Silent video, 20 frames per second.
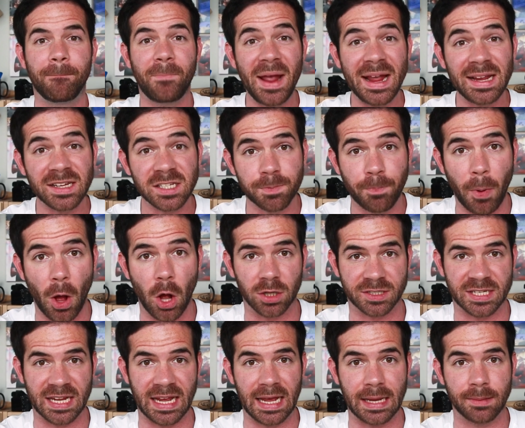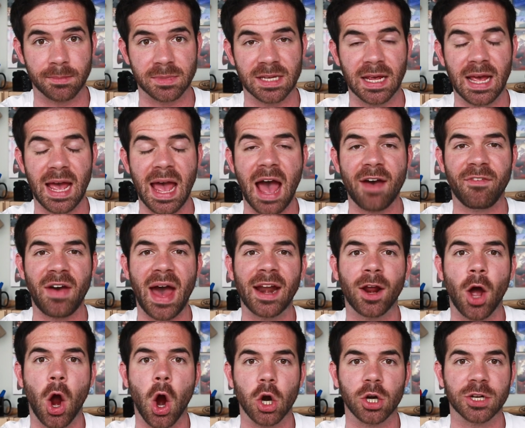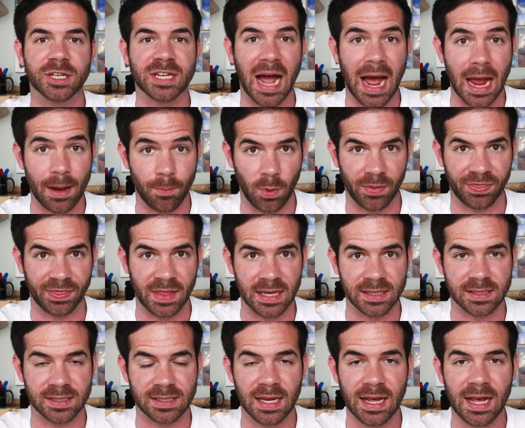Baseball teams have had a hard time with this.